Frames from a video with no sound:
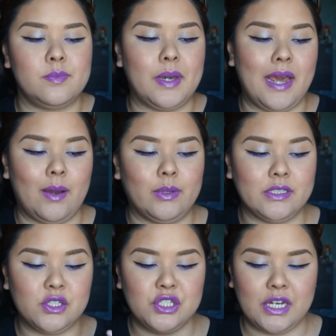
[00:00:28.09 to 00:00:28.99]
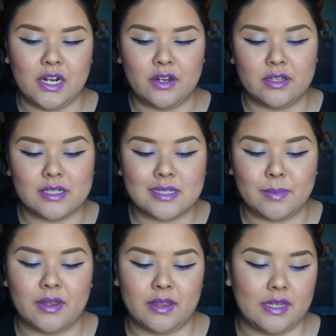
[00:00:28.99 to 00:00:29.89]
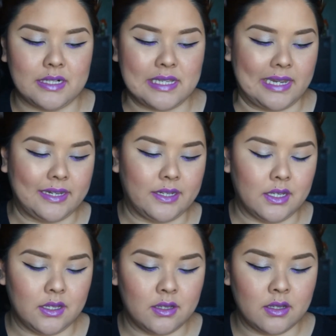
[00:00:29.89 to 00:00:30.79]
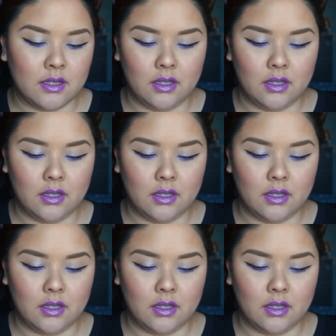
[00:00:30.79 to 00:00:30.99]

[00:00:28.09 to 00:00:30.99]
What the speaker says: But I want to share some of the things I